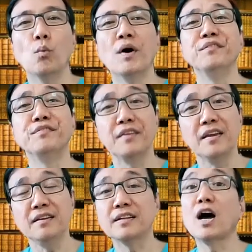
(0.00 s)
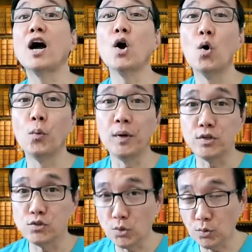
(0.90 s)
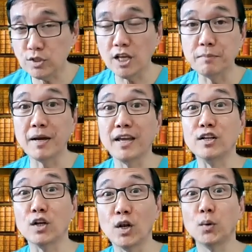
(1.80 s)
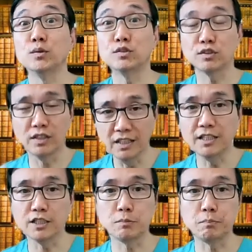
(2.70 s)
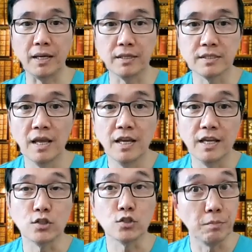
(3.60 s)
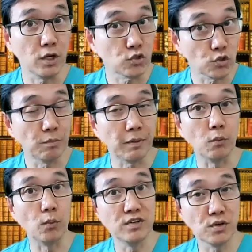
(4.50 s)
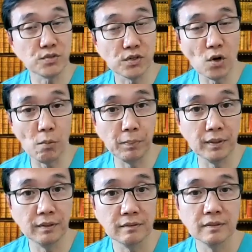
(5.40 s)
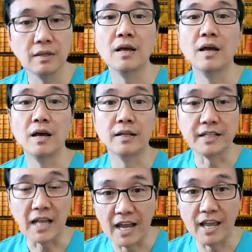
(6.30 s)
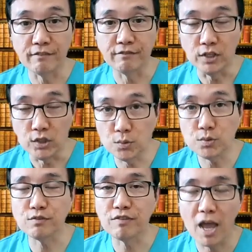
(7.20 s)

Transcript: One thing that I always use in my enclosed clinic space is to make sure my windows are open, that I have the use of